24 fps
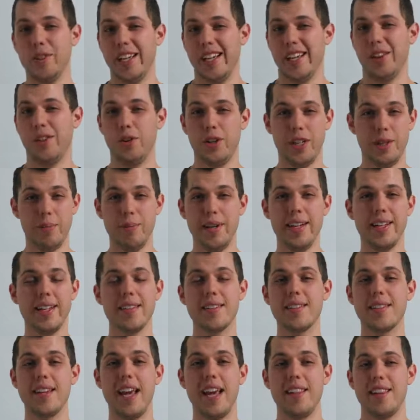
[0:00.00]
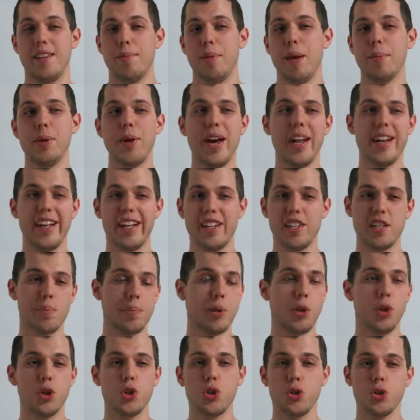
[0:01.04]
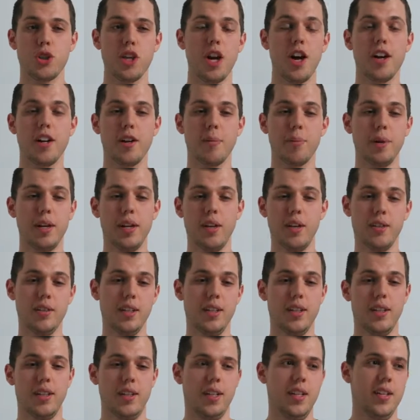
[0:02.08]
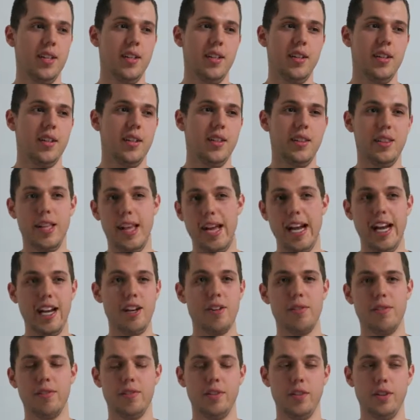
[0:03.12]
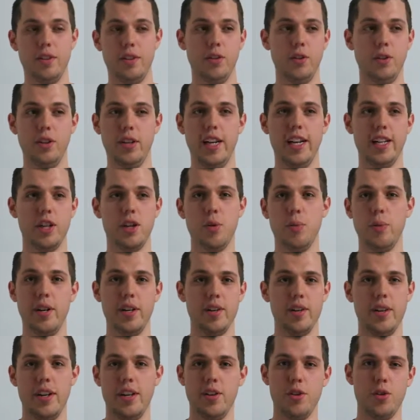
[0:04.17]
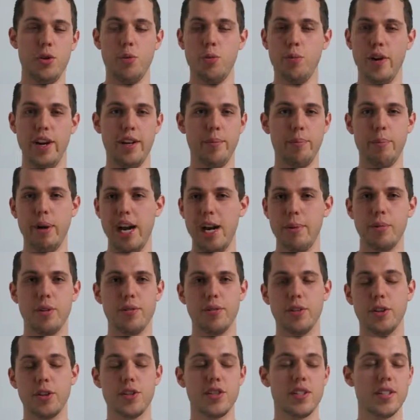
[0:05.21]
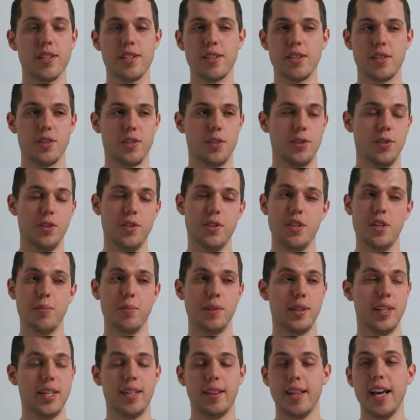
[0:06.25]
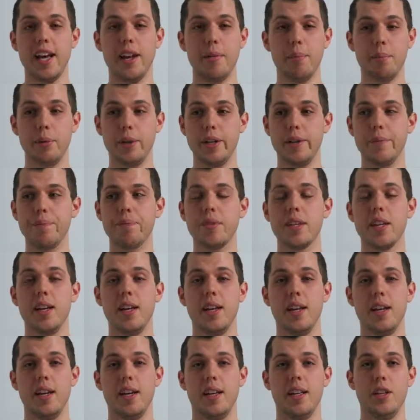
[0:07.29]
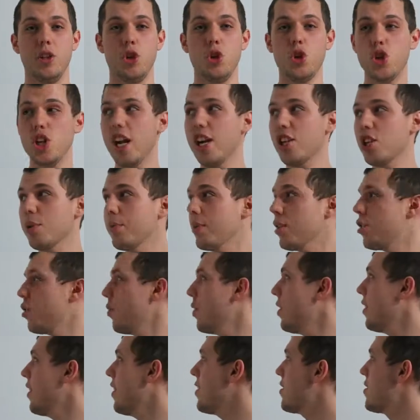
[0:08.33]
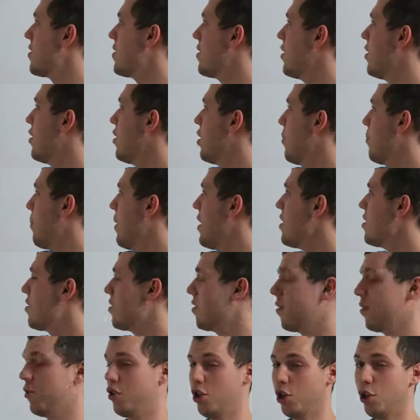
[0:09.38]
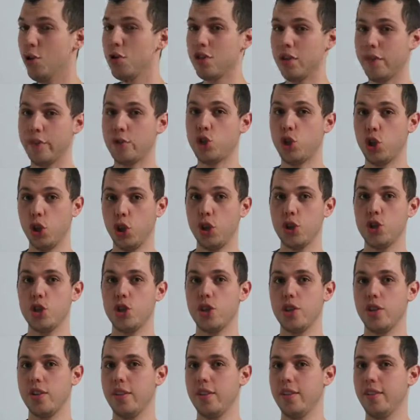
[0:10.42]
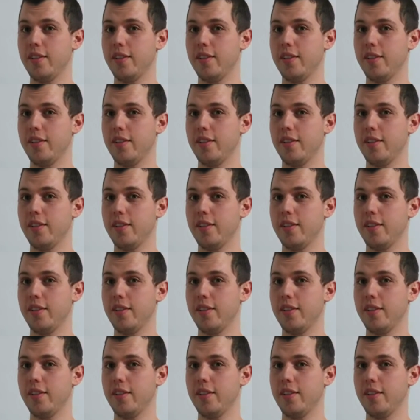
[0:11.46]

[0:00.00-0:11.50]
like 30 minutes, and then maybe you had like a spiritual talk about life, or like you went and you read Bible verses or something like that. But you should actually be doing this. The best use of church